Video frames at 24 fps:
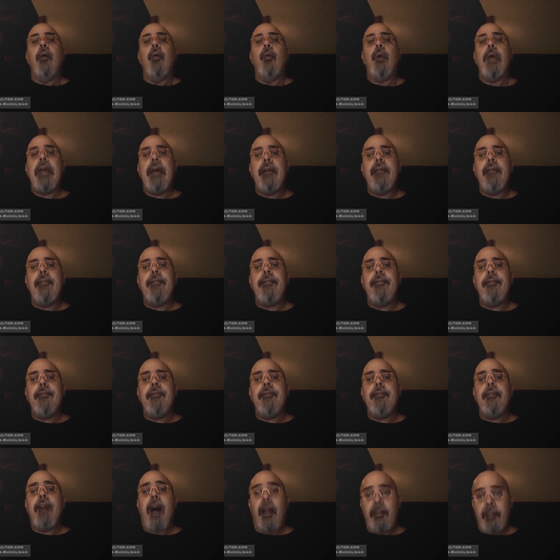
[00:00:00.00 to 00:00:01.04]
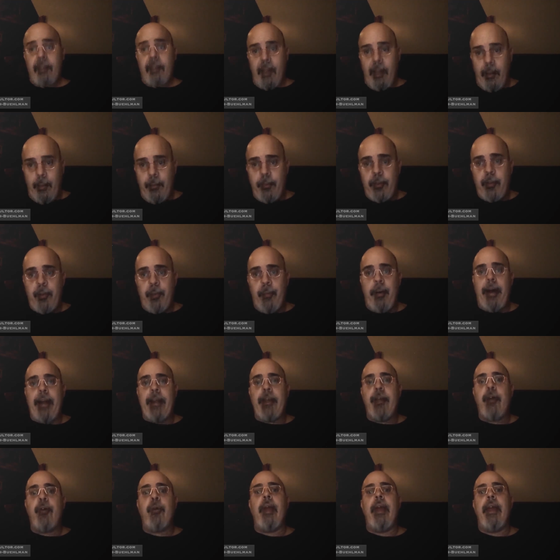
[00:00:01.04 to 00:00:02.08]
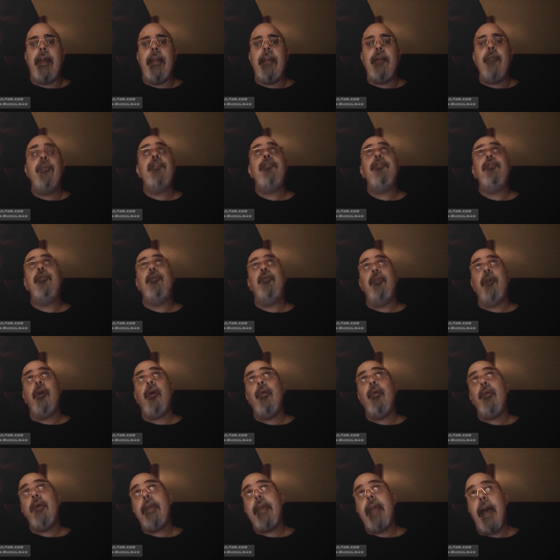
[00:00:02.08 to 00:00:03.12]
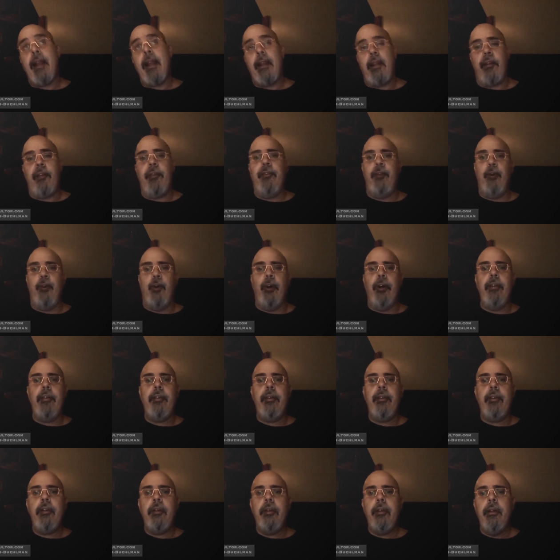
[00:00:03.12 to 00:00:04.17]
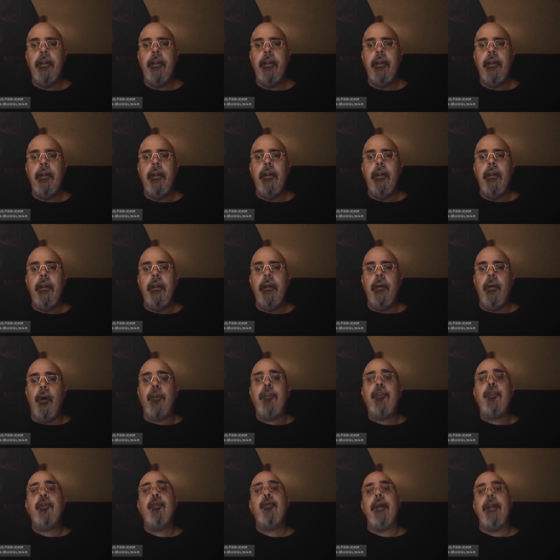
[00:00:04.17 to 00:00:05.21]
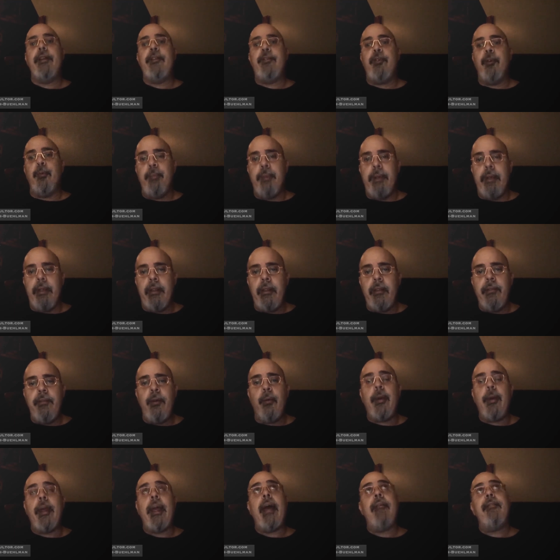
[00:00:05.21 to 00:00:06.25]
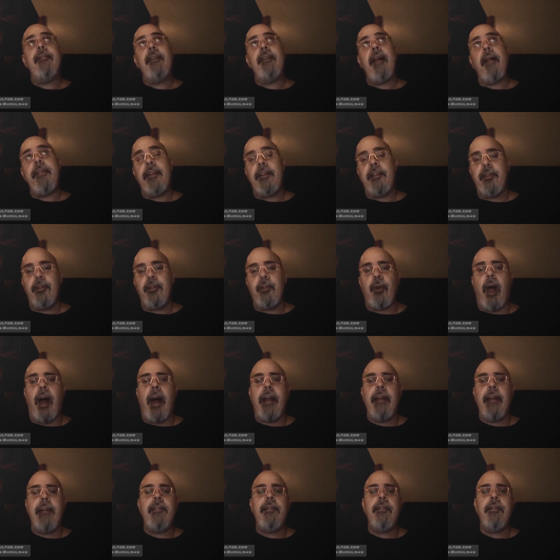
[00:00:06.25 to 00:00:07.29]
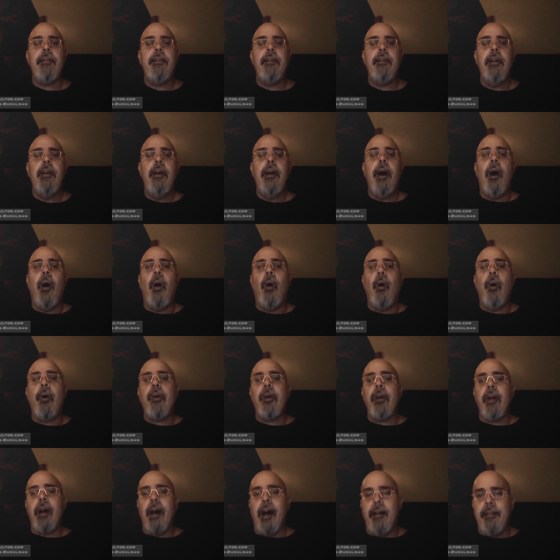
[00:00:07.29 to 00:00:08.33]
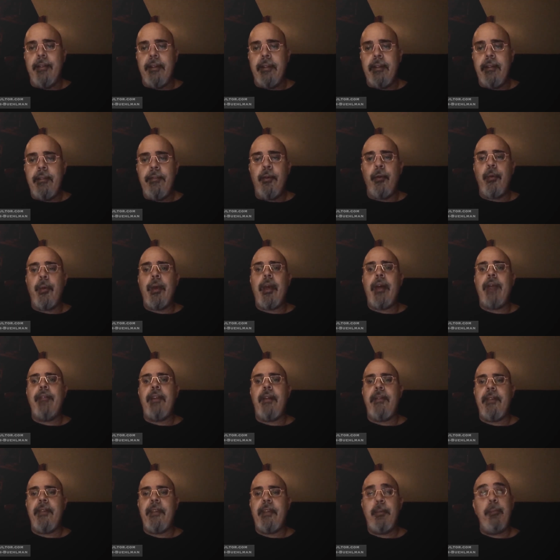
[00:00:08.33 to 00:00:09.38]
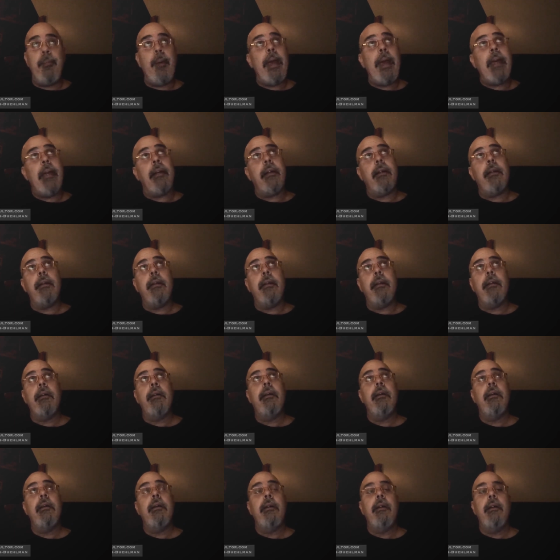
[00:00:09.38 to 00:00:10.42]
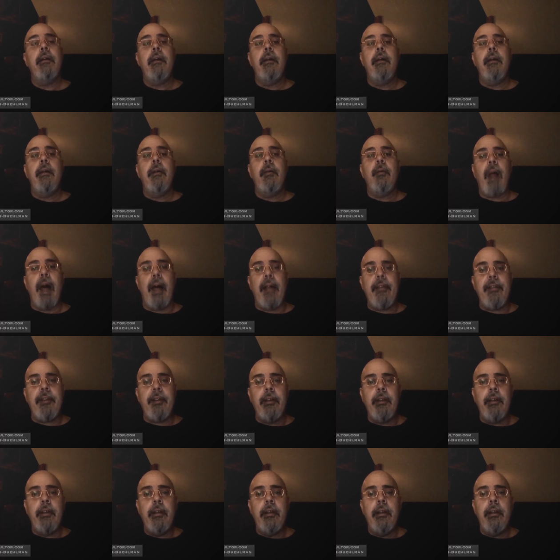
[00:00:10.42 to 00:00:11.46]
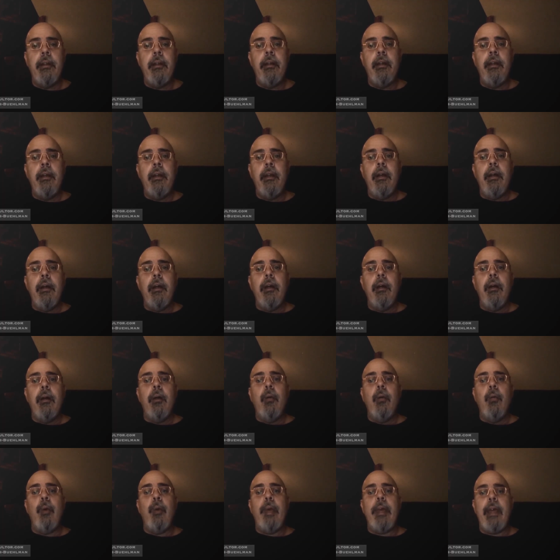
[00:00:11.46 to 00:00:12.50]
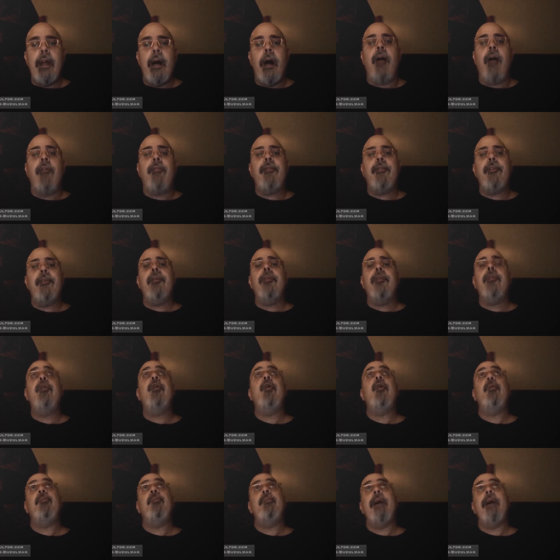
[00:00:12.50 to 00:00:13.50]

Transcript: We have not come to buy grain, which you know we cannot afford, or to rent your mill, for we have nothing to grind, or your oven, for we have nothing to bake. Rather, we offer your